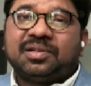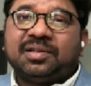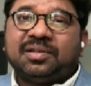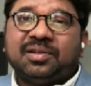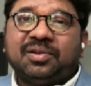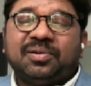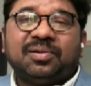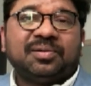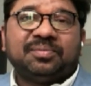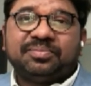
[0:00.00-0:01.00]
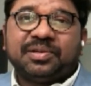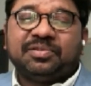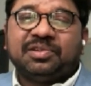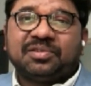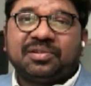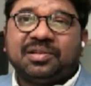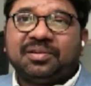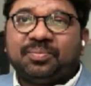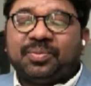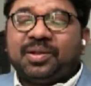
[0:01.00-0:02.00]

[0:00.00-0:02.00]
and previously,